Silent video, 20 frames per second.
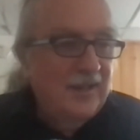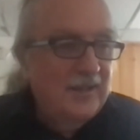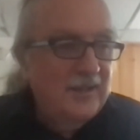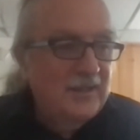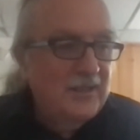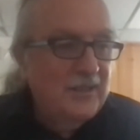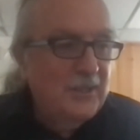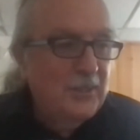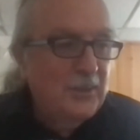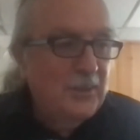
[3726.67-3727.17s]

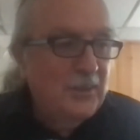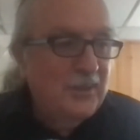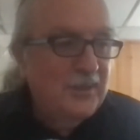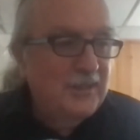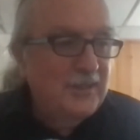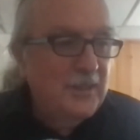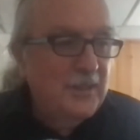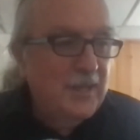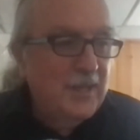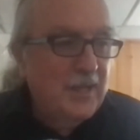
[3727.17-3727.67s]
So
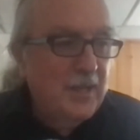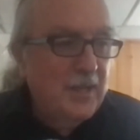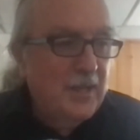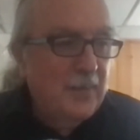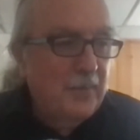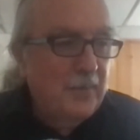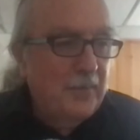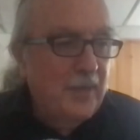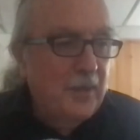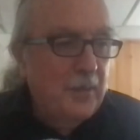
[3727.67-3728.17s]
it's
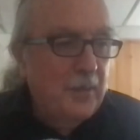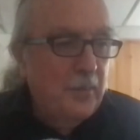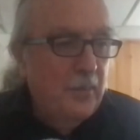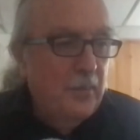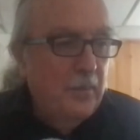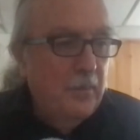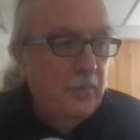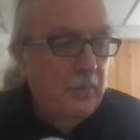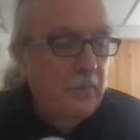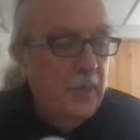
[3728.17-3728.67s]
a
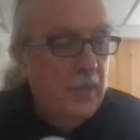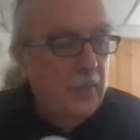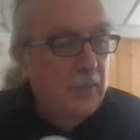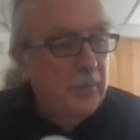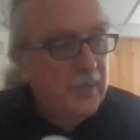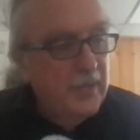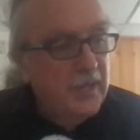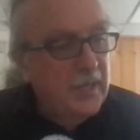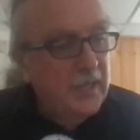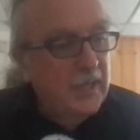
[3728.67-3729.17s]

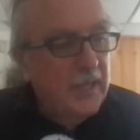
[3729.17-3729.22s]
play.